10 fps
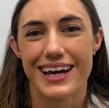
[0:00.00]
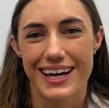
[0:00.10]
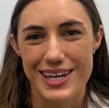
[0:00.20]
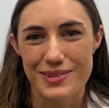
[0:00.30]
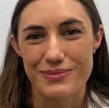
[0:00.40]

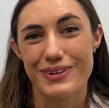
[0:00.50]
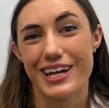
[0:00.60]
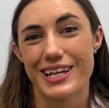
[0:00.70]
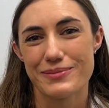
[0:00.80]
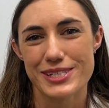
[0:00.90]
Hi,
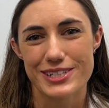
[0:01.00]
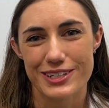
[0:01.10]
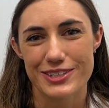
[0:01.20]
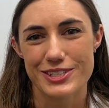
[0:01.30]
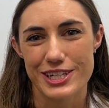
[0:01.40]
my name is
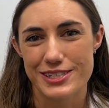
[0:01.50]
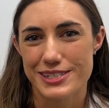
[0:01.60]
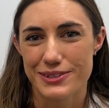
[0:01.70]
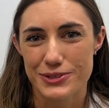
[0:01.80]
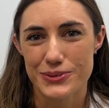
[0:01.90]
Dr.
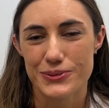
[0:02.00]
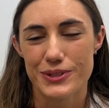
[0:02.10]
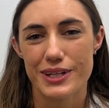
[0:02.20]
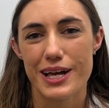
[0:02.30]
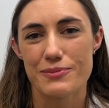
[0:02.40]
Chelsea
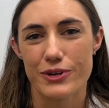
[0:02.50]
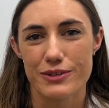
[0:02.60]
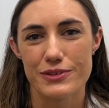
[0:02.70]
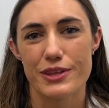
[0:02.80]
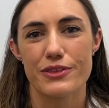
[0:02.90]
O'Toole. I'm one
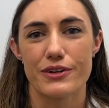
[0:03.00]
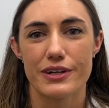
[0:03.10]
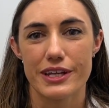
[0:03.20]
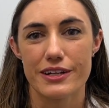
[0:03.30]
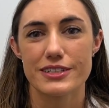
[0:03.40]
of the third
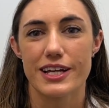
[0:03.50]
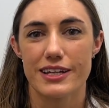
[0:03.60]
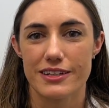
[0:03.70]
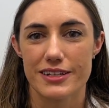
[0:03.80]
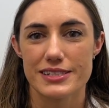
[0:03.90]
year
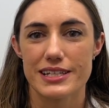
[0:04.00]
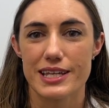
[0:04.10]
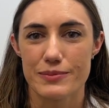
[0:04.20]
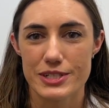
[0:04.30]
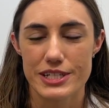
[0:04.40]
diagnostic
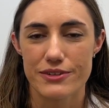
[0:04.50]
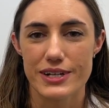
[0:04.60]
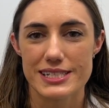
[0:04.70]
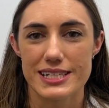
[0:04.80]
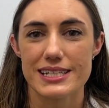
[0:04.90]
imaging
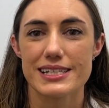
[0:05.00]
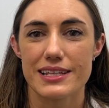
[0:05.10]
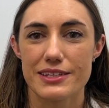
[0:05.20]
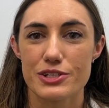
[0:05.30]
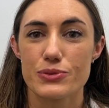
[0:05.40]
residents
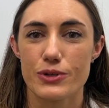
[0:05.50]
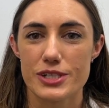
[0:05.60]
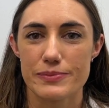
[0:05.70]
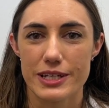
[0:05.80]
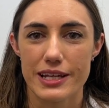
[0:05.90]
at the
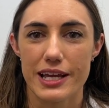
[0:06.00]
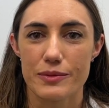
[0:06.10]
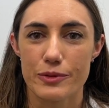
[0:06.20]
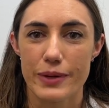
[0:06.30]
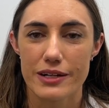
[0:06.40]
Schwarzman
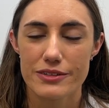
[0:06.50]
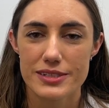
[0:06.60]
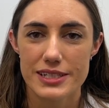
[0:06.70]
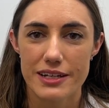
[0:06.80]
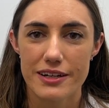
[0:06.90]
Animal Medical
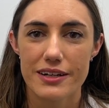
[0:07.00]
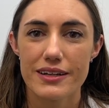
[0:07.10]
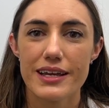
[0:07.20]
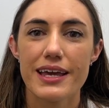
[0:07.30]
Center.